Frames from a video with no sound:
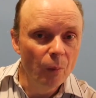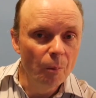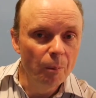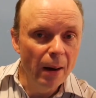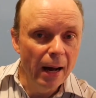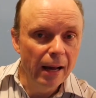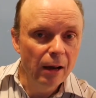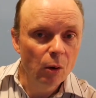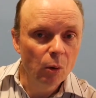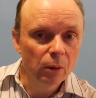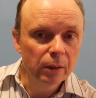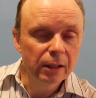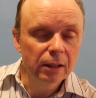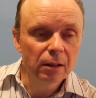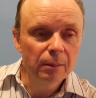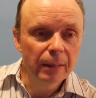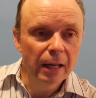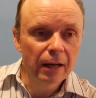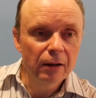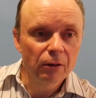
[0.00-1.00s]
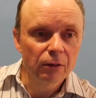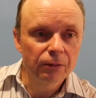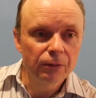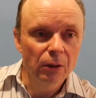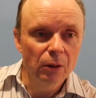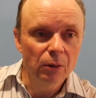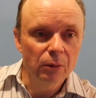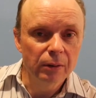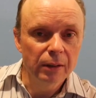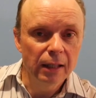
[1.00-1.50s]
By holding the
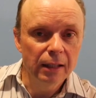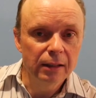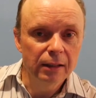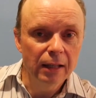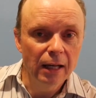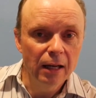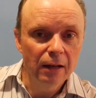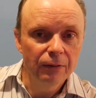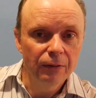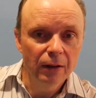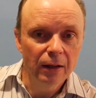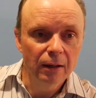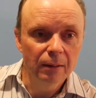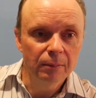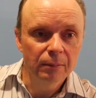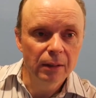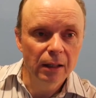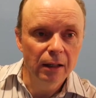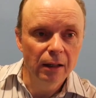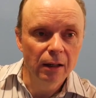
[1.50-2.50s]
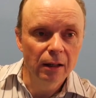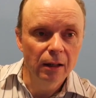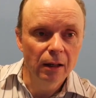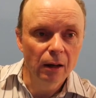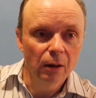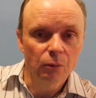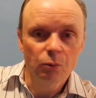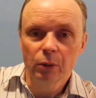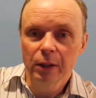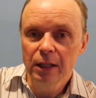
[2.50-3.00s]
microphone, it gave him
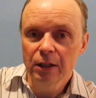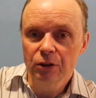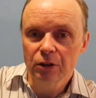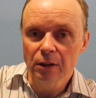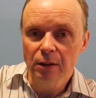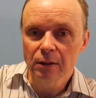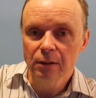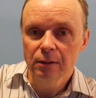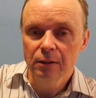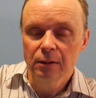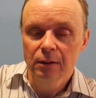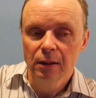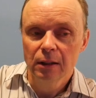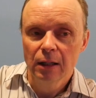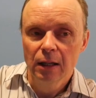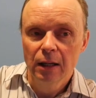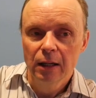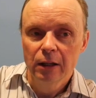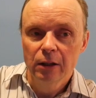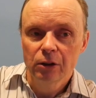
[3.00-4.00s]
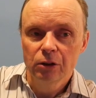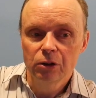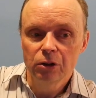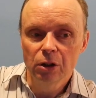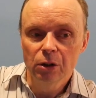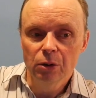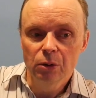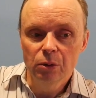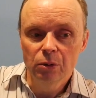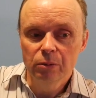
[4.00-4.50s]
a reason
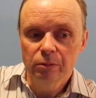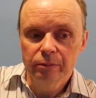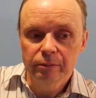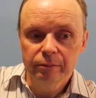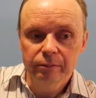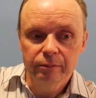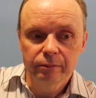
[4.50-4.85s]
to